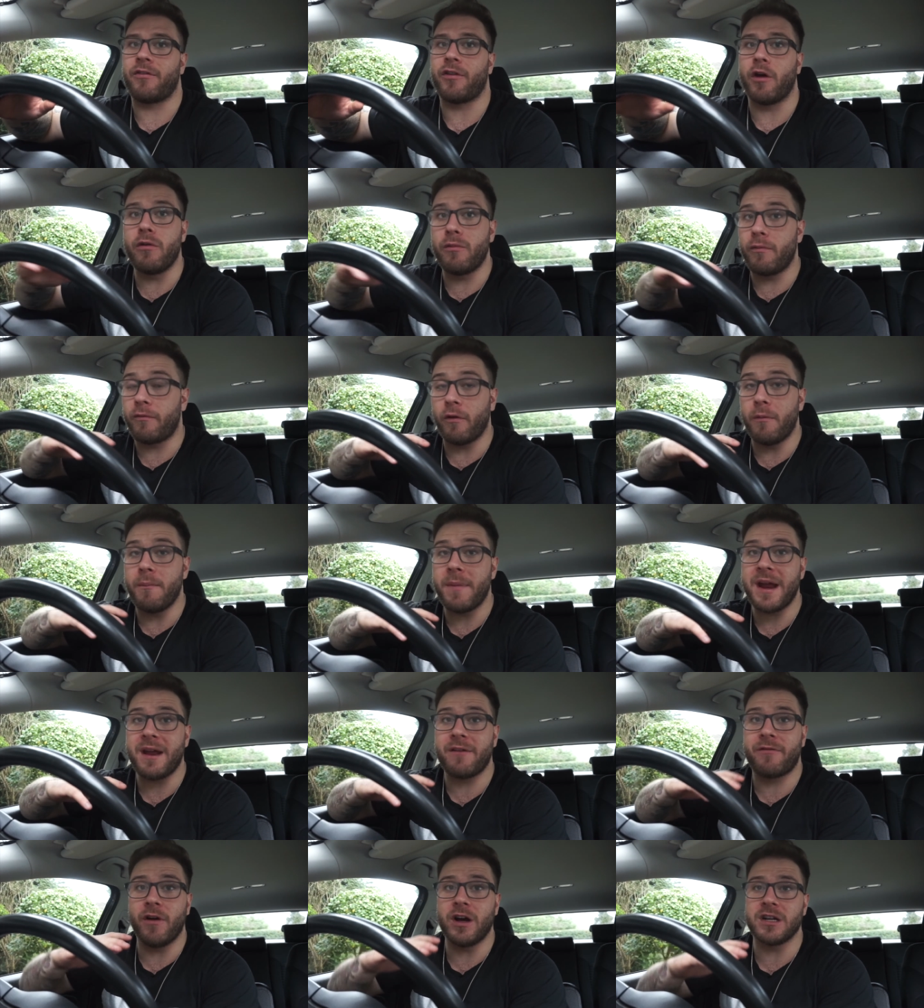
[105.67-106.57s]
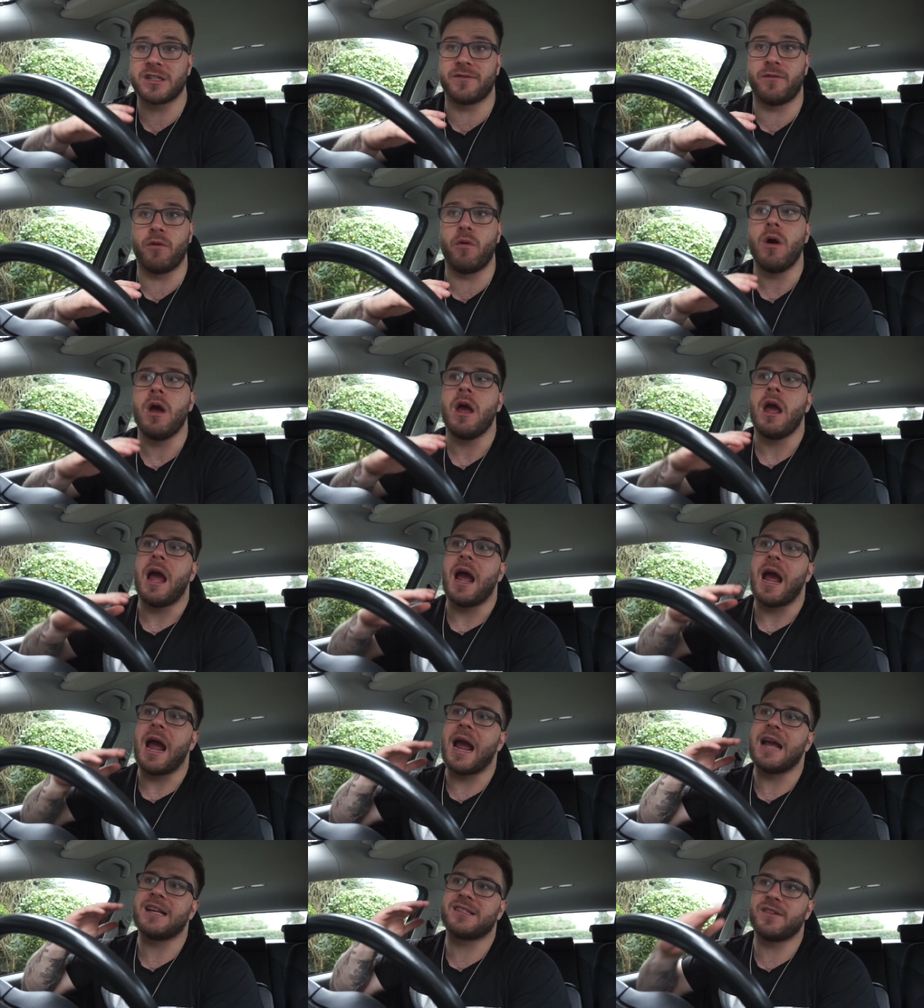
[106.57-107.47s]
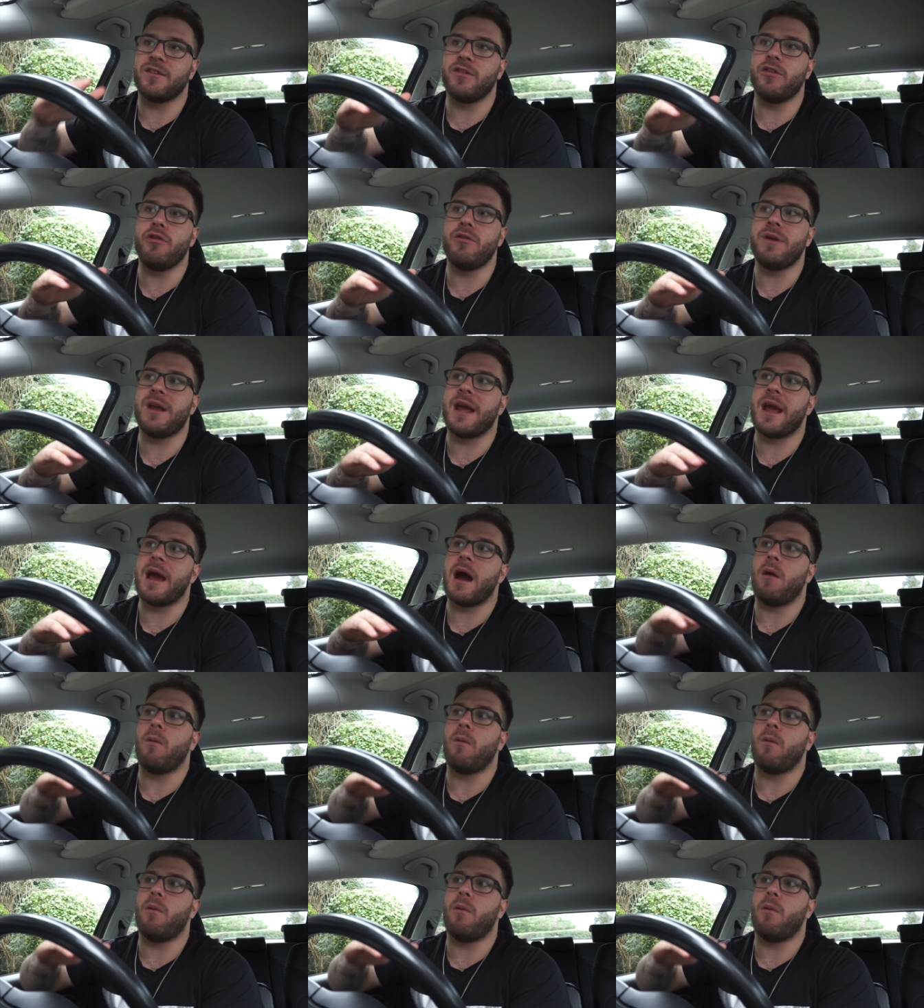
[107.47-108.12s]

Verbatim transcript: So for me, first of all, it's a new year.